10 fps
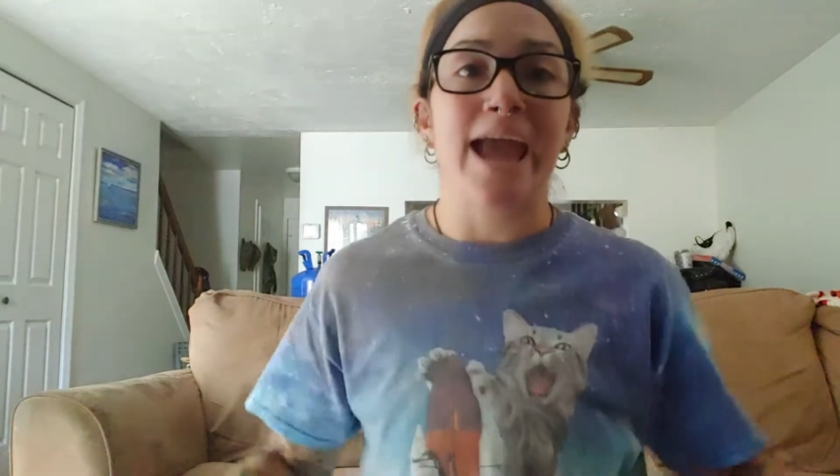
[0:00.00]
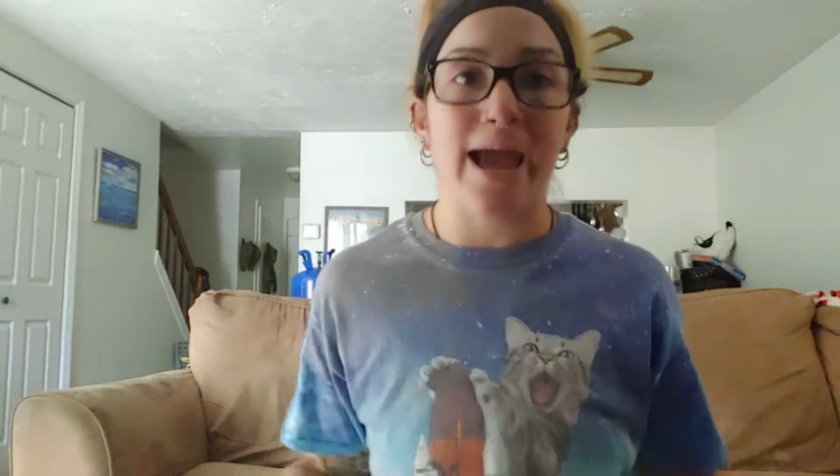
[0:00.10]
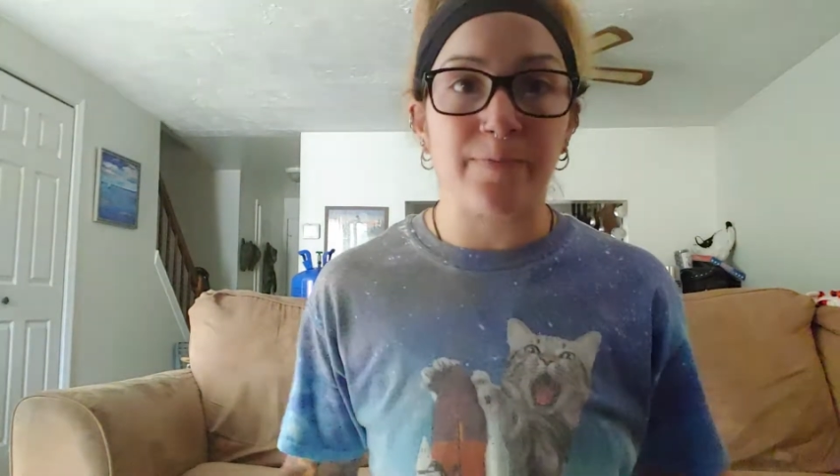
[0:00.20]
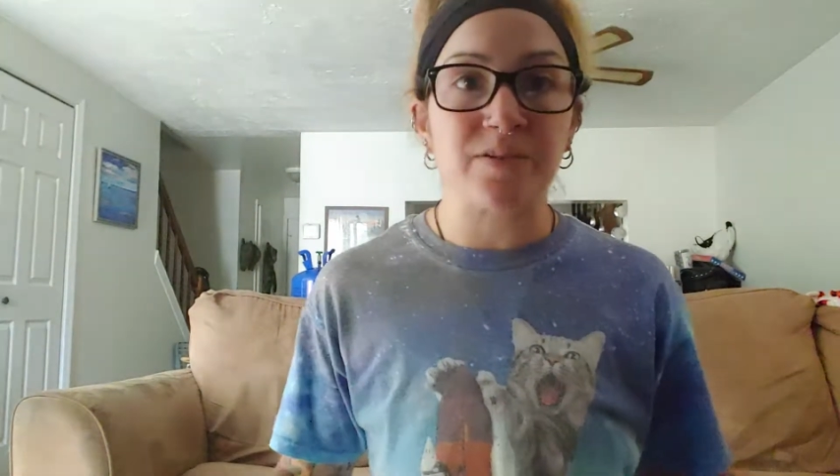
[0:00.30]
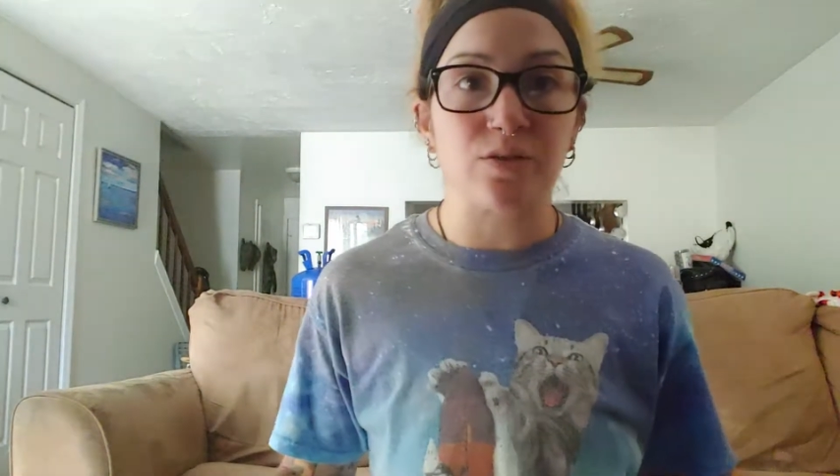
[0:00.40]

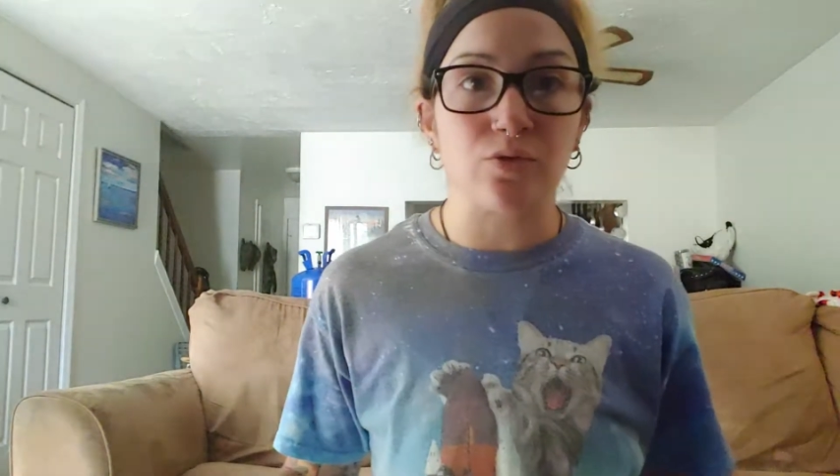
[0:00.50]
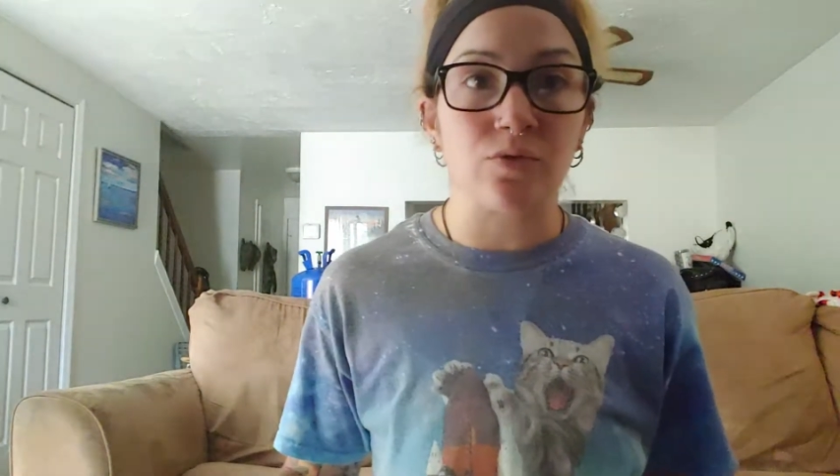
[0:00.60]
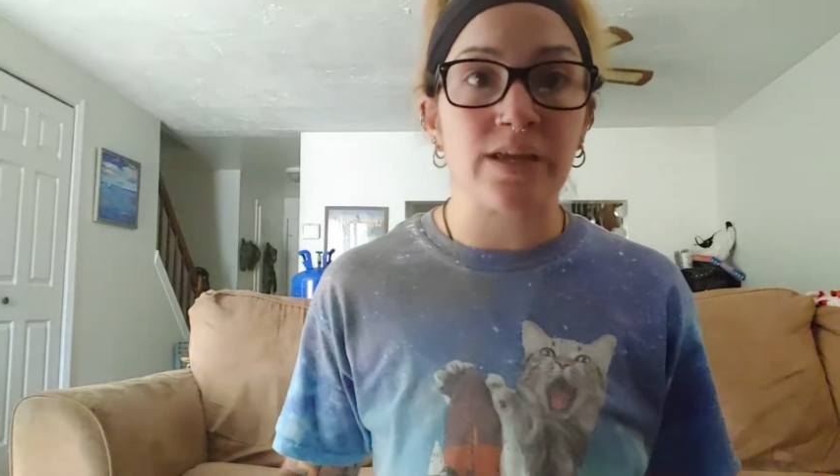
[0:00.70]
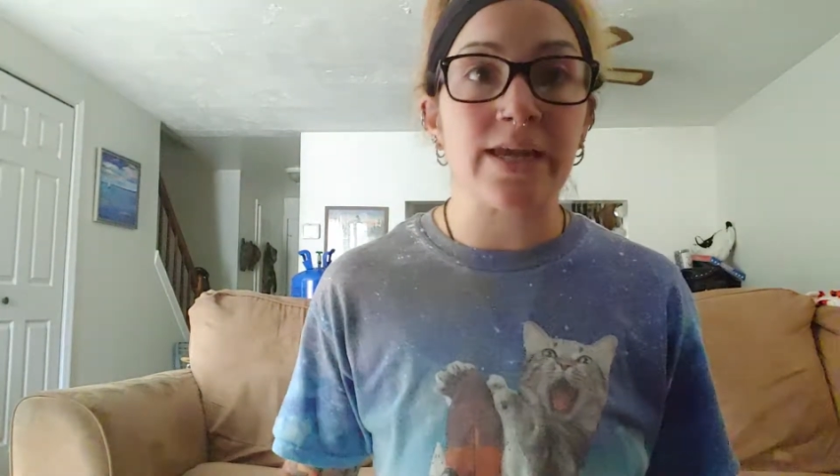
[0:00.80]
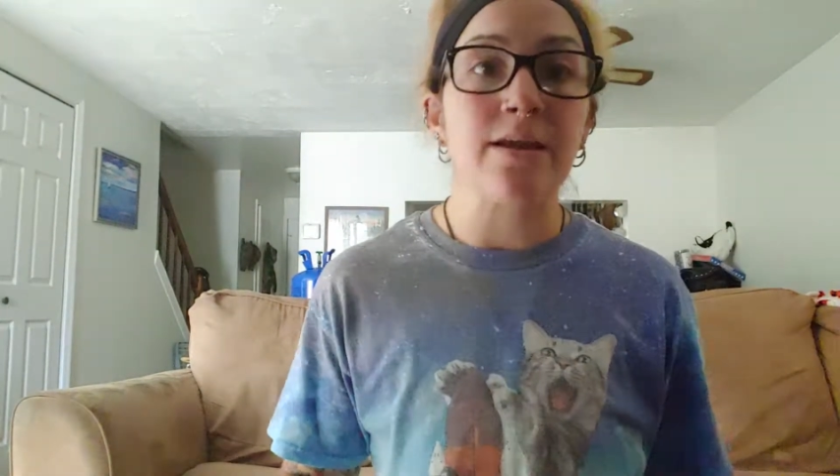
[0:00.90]

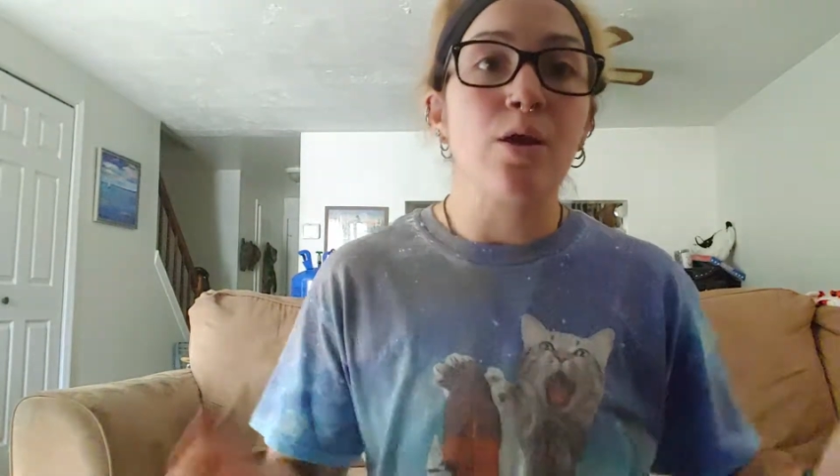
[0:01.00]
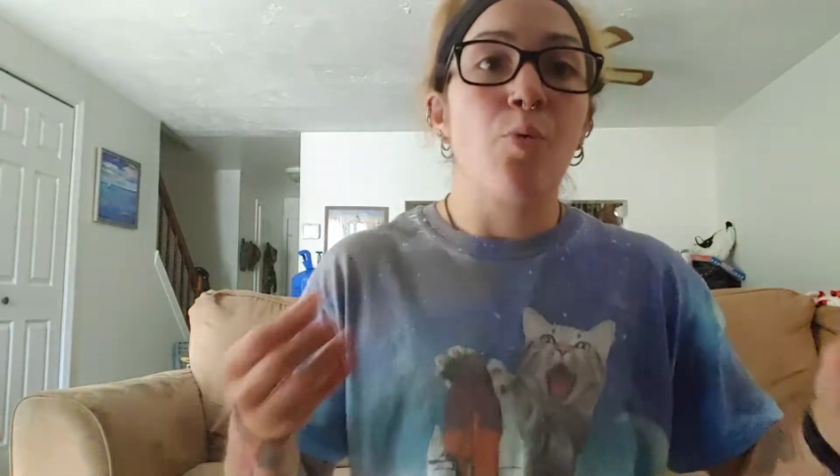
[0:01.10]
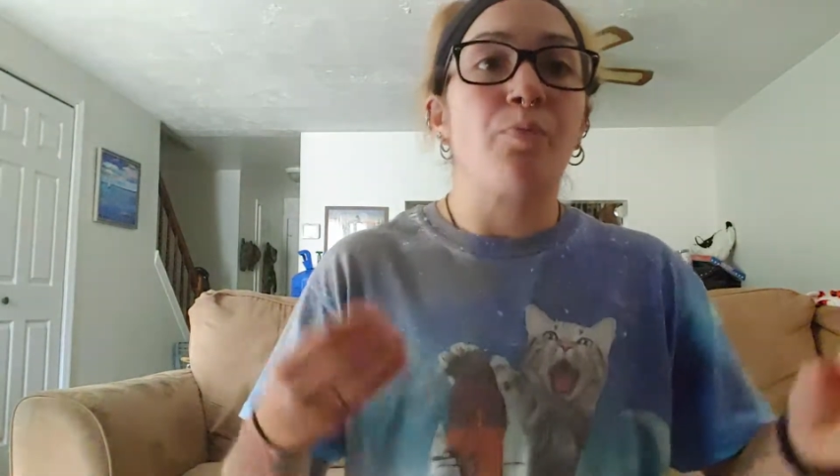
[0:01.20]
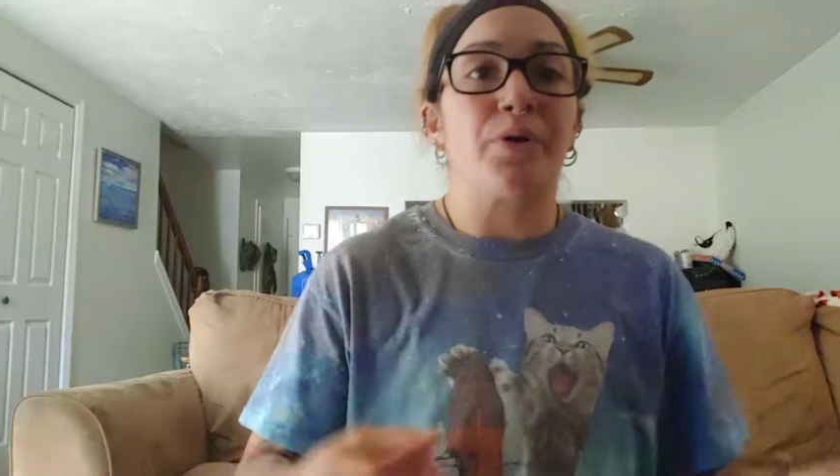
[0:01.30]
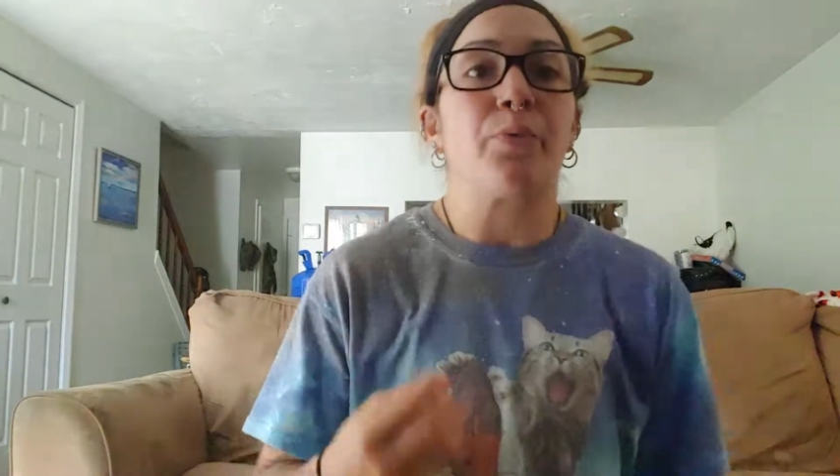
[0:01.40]
Absolutely.
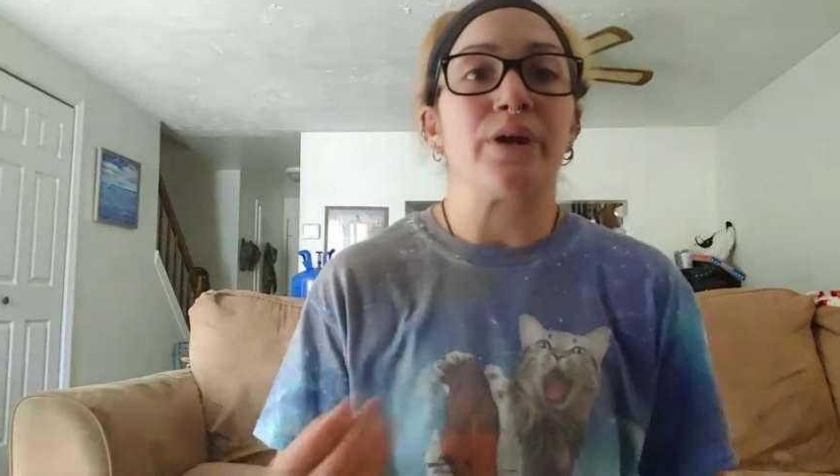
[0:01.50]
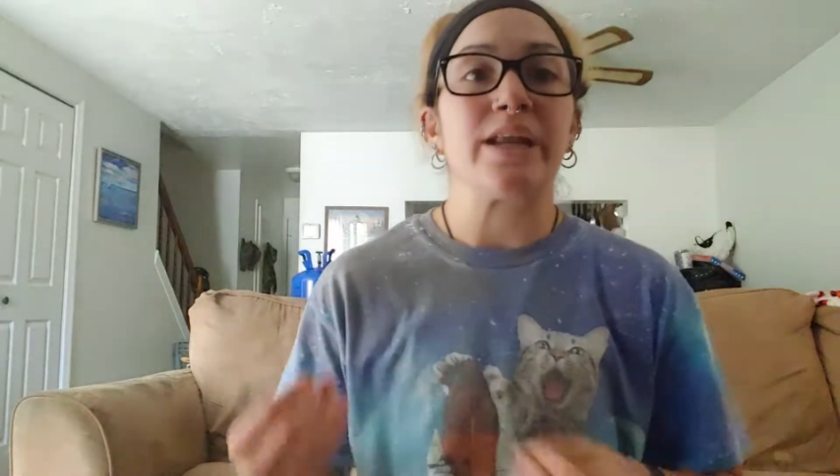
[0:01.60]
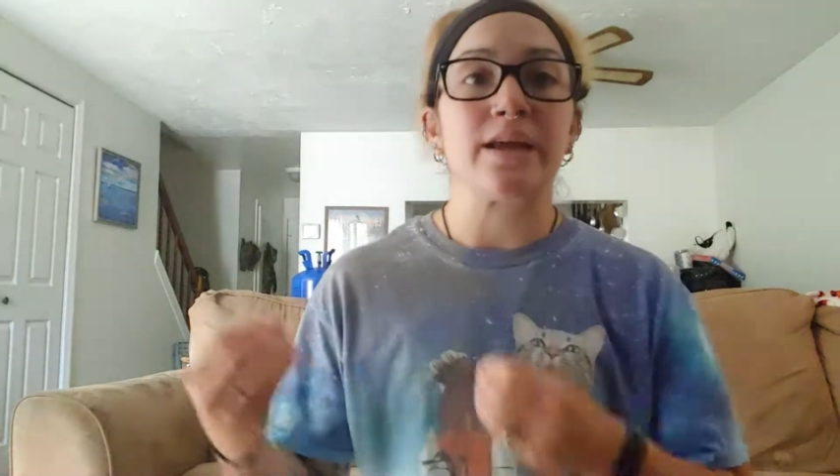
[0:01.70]
But when